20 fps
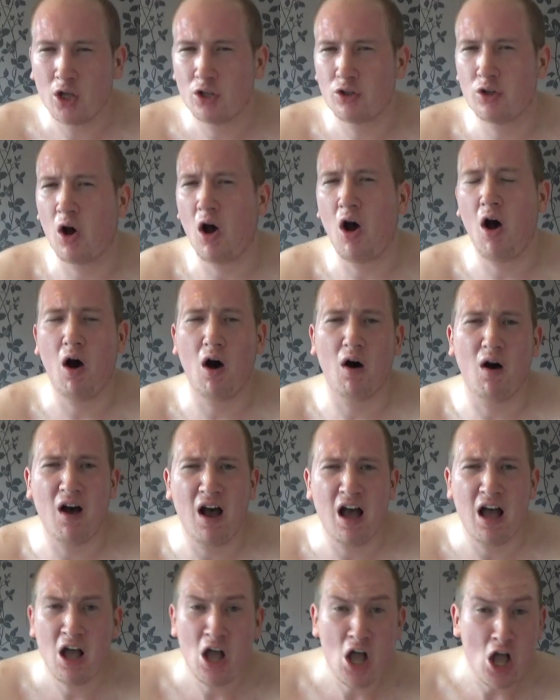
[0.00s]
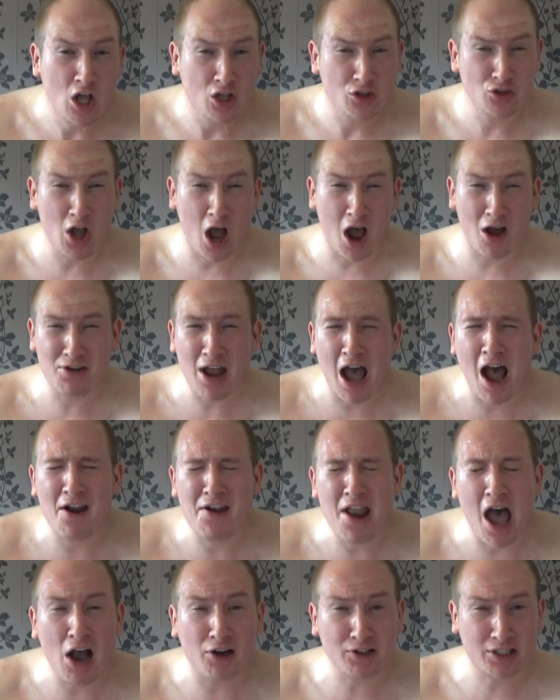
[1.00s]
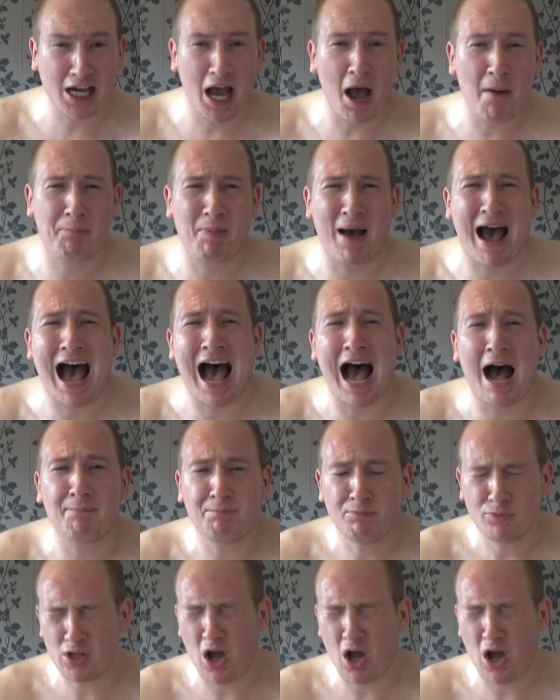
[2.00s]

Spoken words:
No, no, no, no kebab,